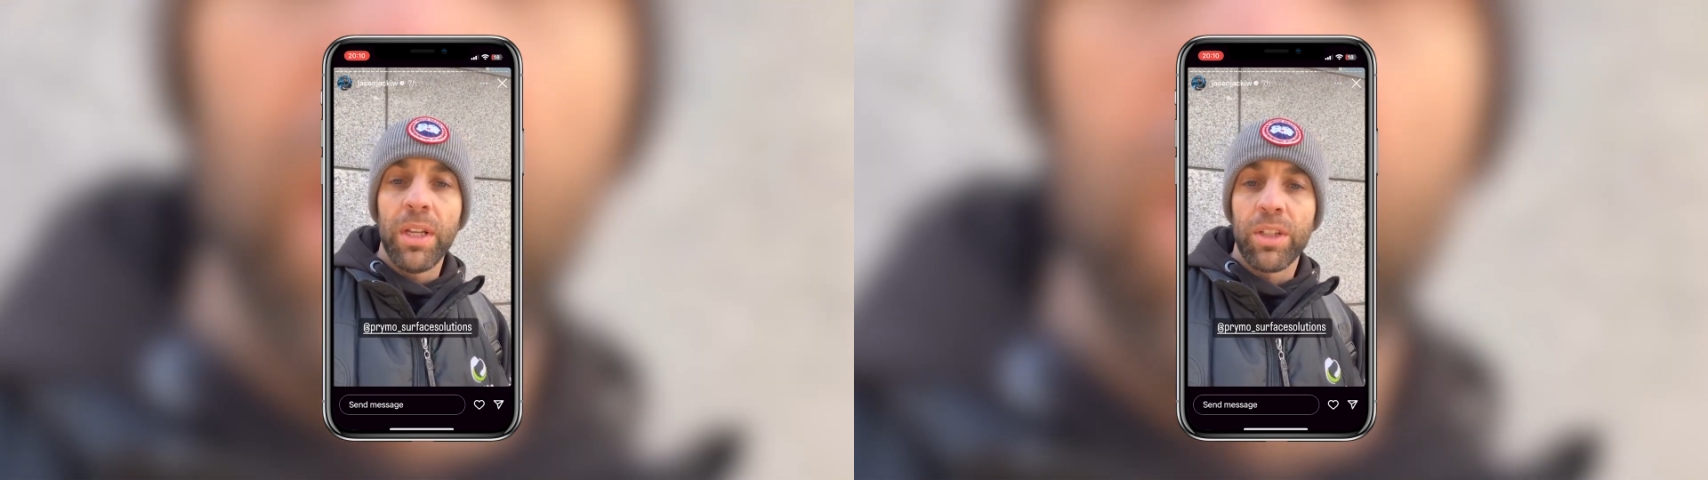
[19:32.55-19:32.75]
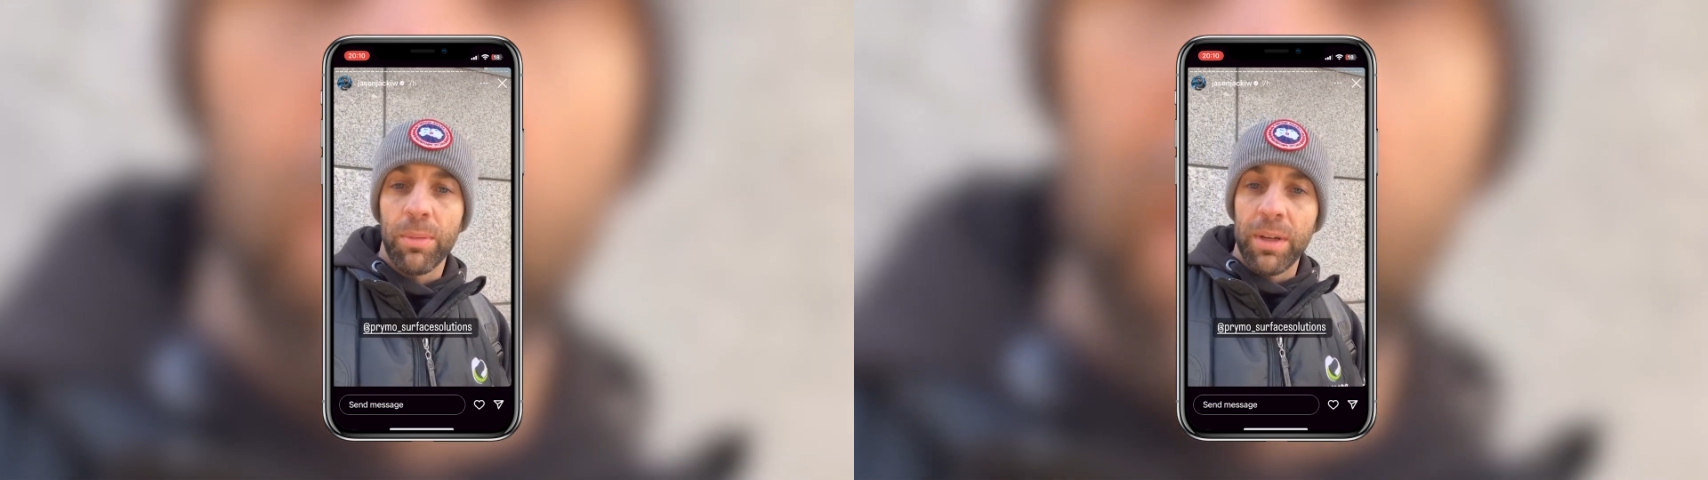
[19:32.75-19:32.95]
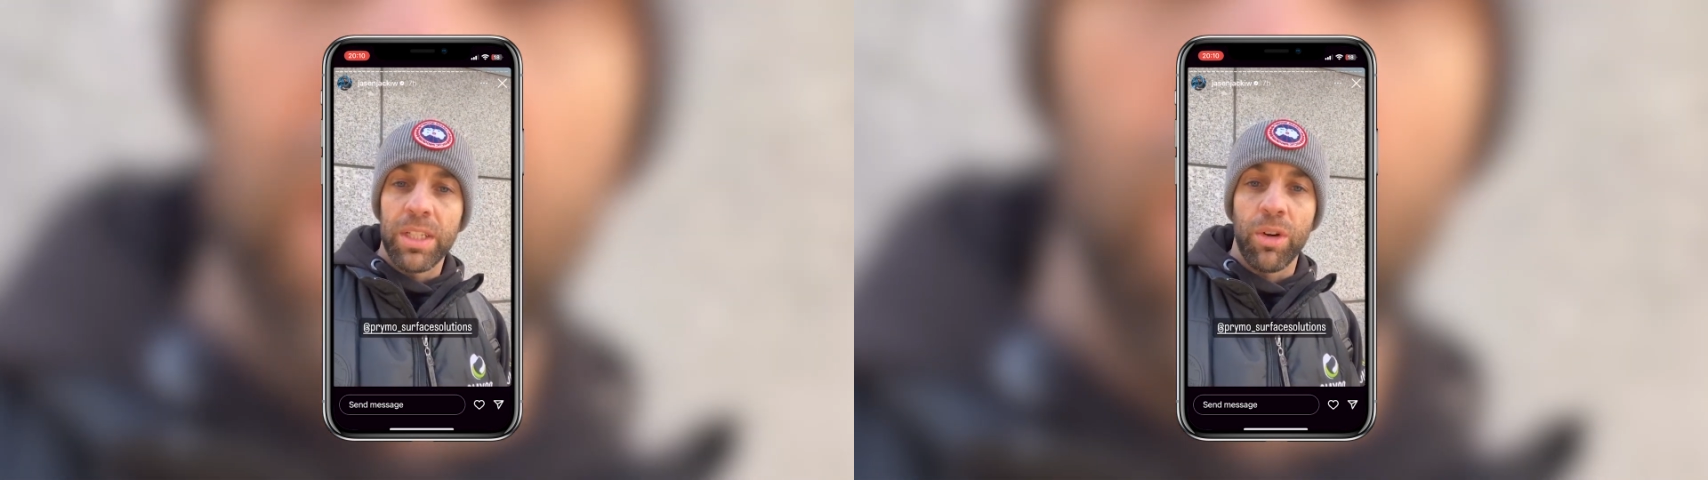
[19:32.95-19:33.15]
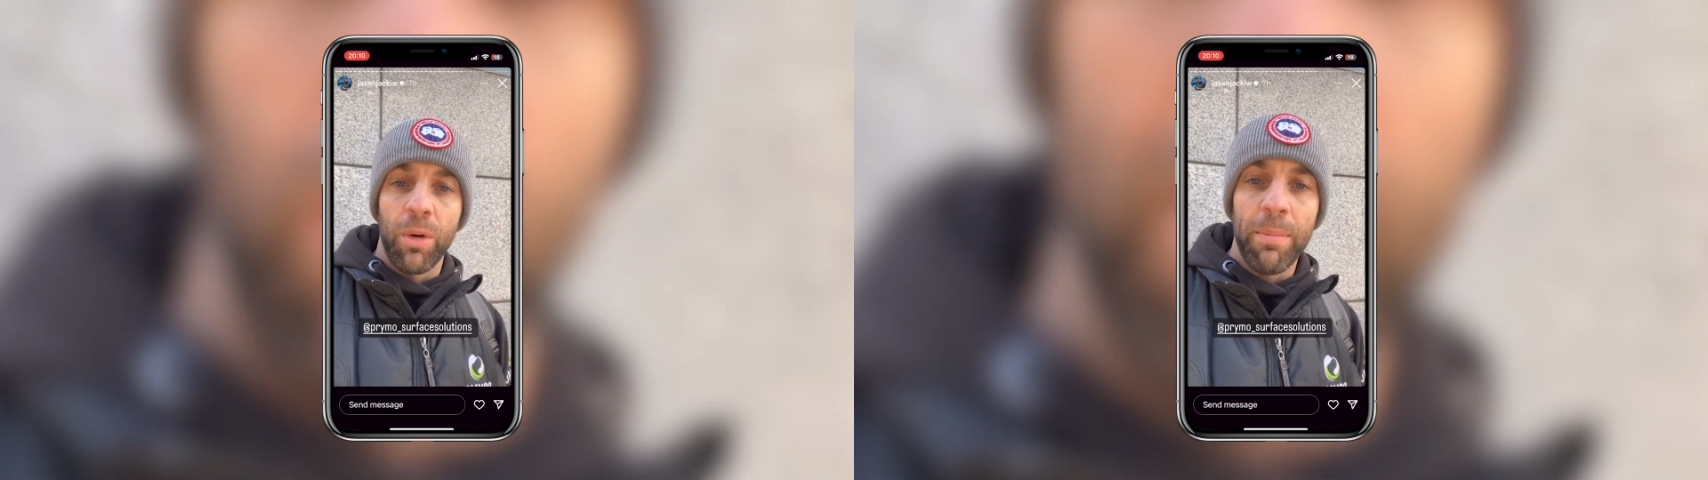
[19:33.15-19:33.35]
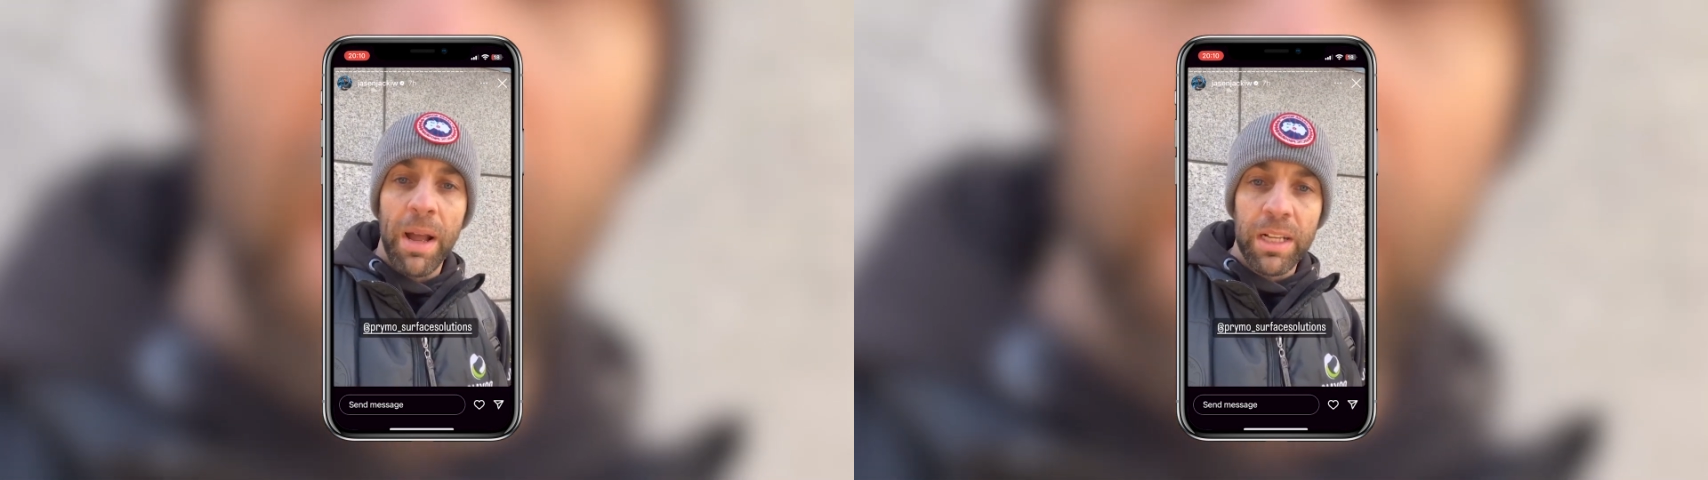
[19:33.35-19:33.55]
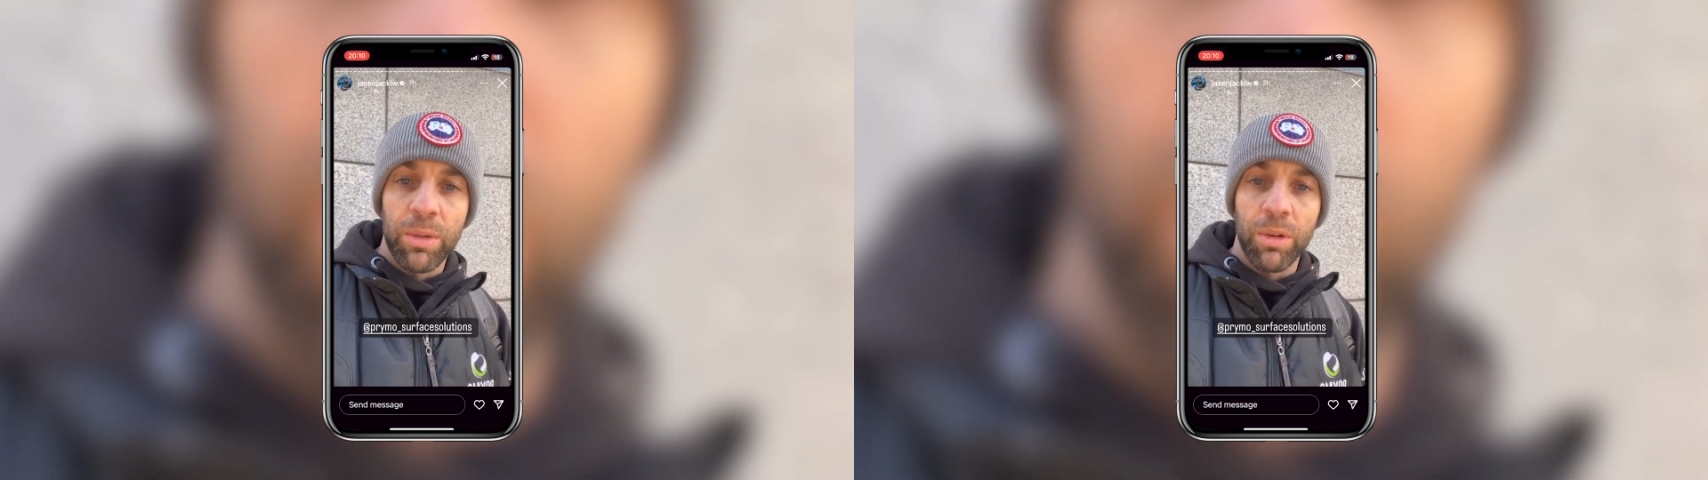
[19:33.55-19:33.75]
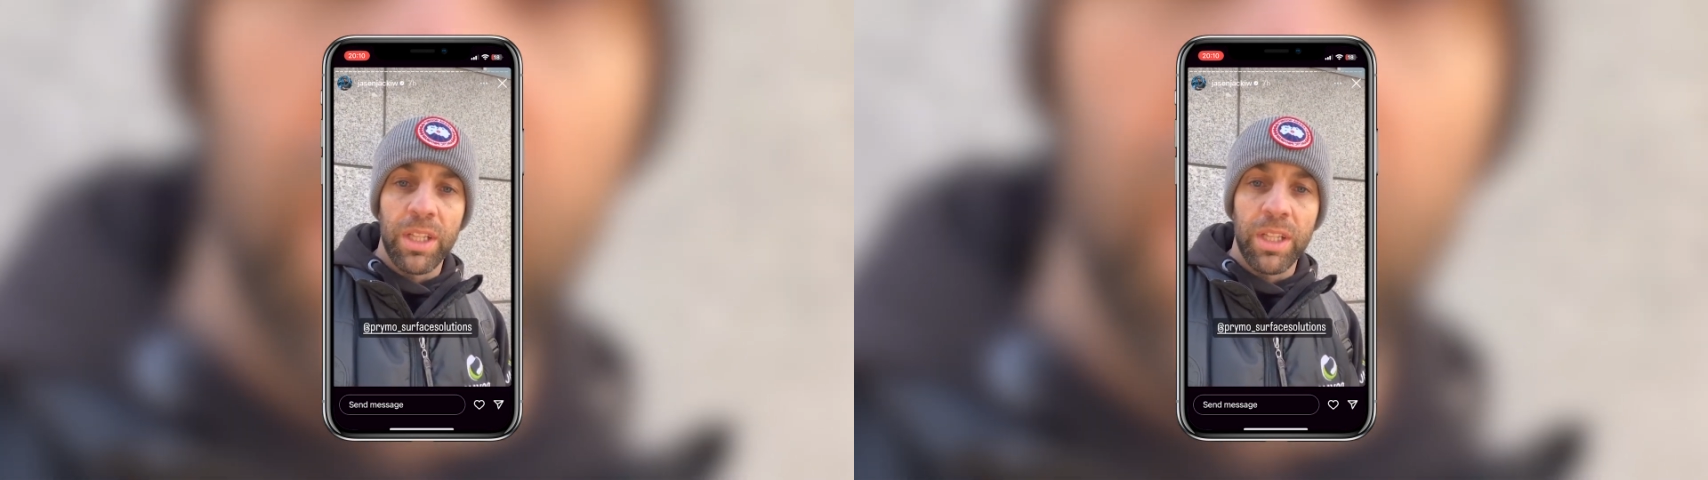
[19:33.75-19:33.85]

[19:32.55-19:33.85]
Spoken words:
need somebody to come back to